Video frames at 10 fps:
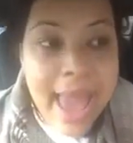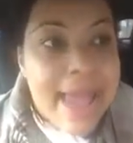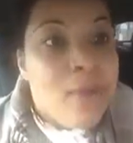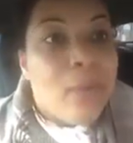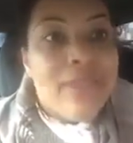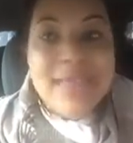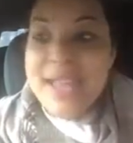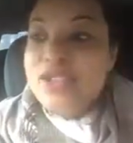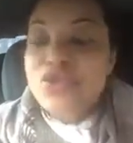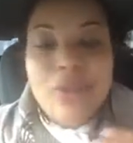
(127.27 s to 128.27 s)
And when
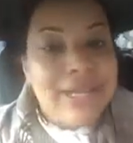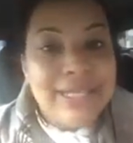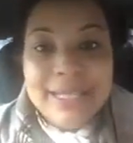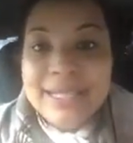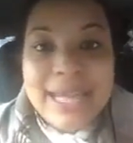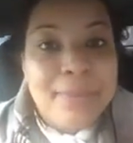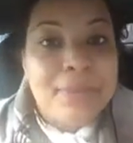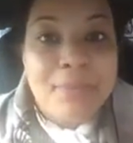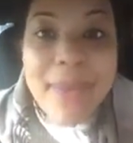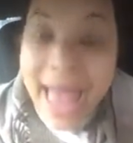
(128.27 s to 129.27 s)
they traced the
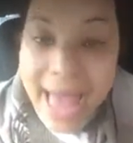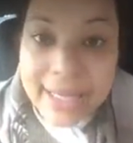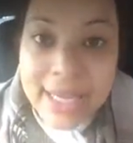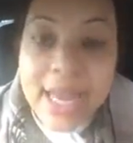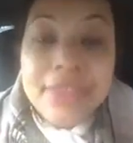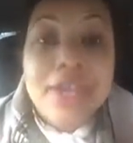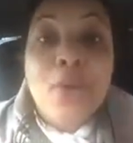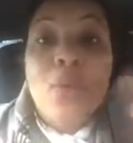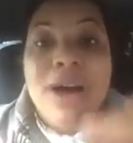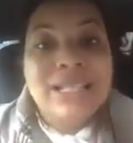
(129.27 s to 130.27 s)
steps back, there
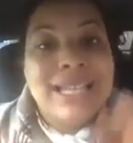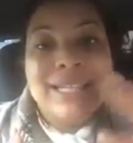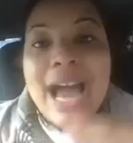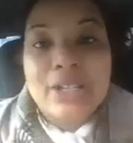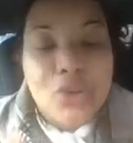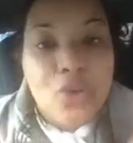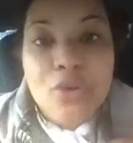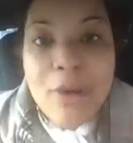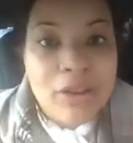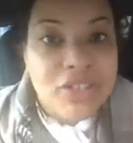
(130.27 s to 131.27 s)
was a Dr.
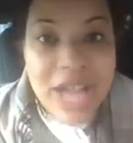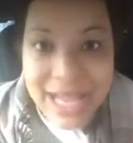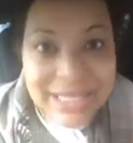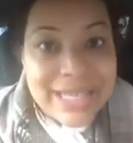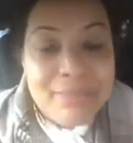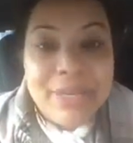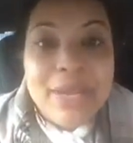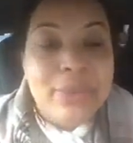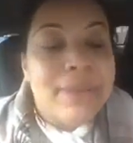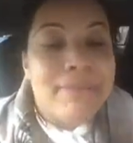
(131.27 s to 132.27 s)
Umar Johnson, but
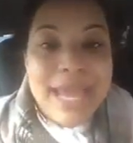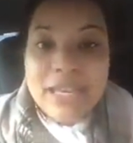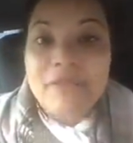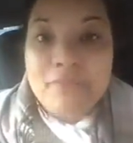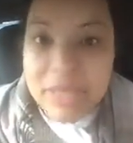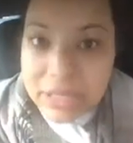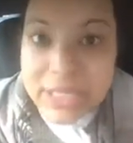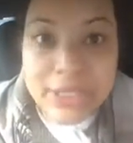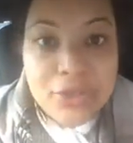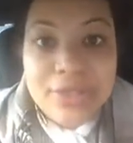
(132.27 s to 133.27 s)
he was a man of Middle
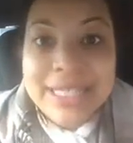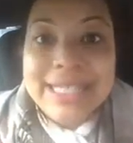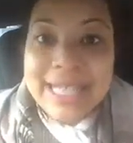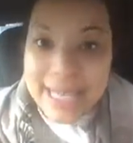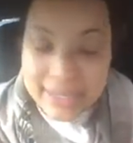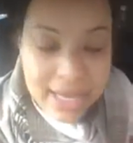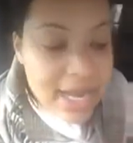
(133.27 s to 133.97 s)
Eastern descent.